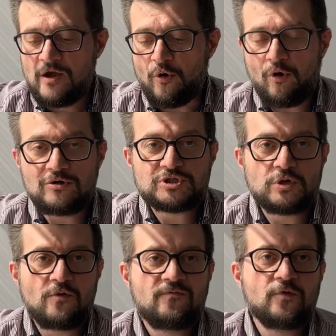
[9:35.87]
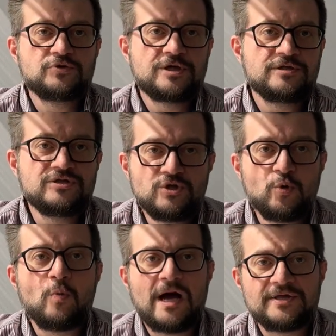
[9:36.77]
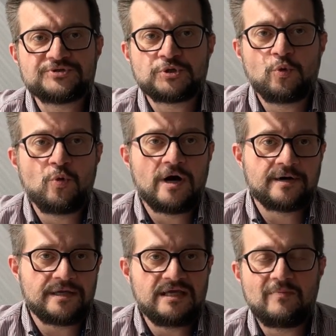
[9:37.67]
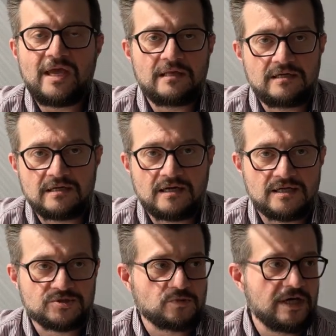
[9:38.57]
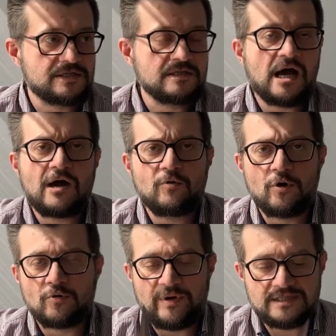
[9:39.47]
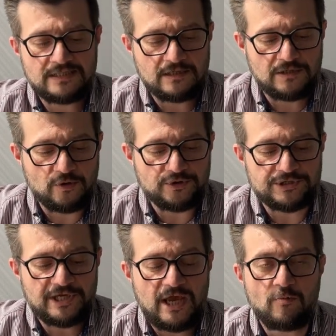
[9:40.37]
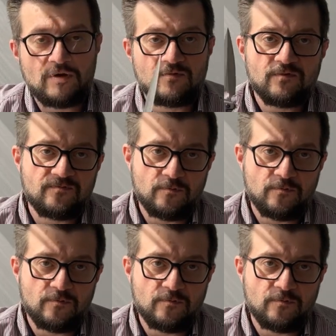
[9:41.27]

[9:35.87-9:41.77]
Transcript: also for the new ones who are emailing us right now or basically on the day when we